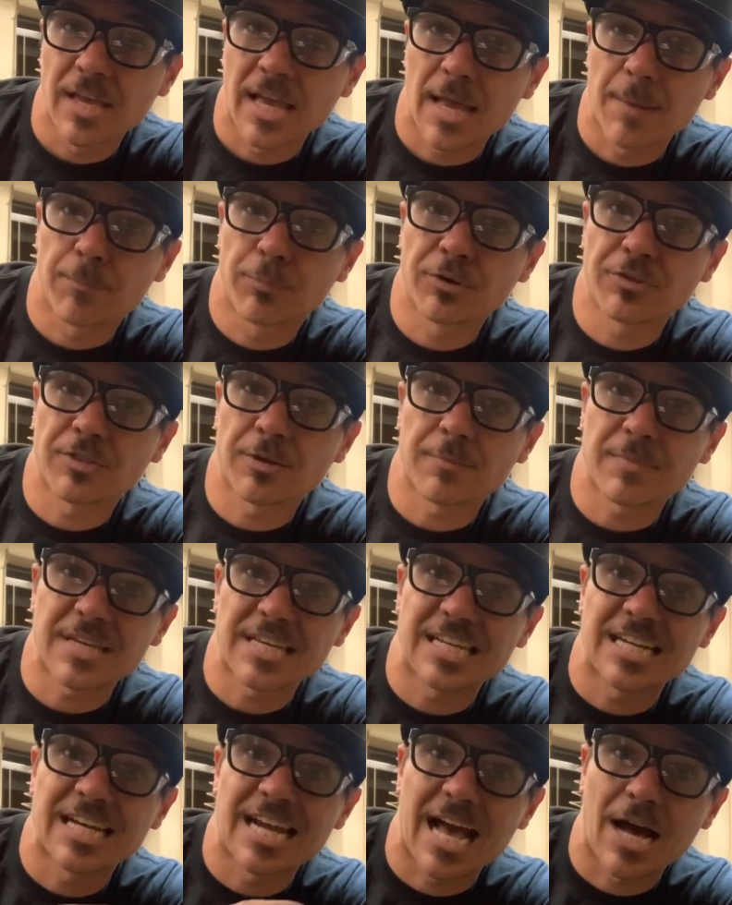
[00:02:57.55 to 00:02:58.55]
and put them
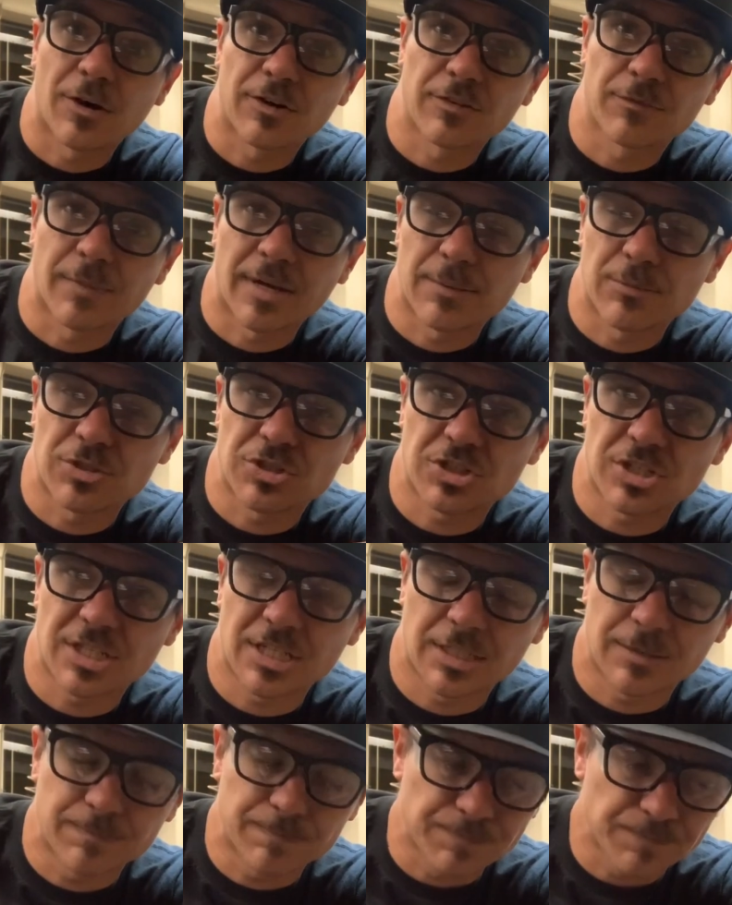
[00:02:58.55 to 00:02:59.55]
in and out of my
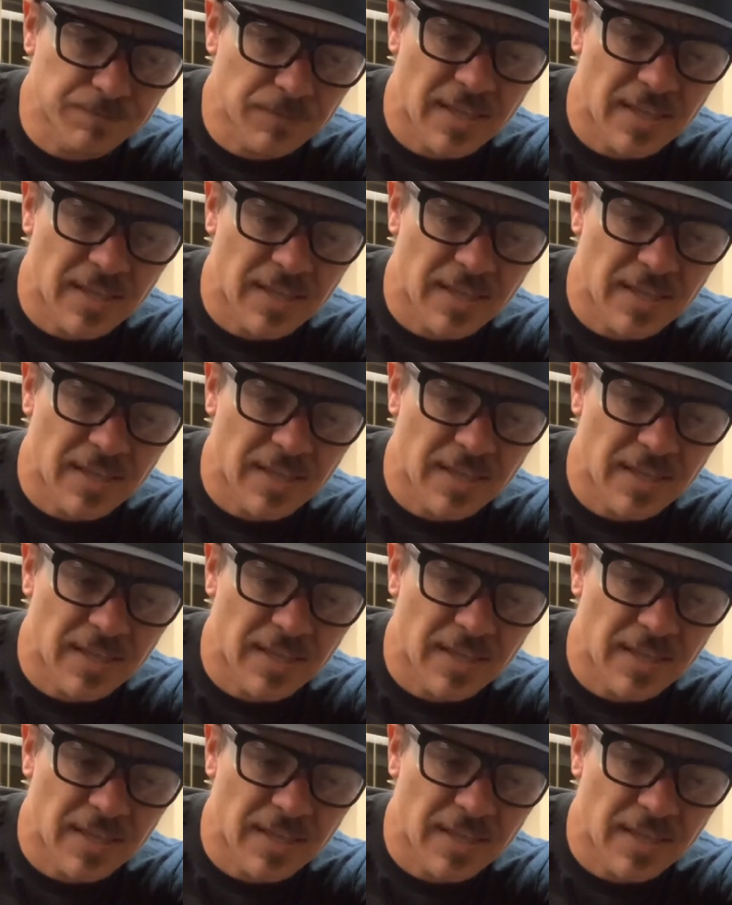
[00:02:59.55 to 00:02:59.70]
machine.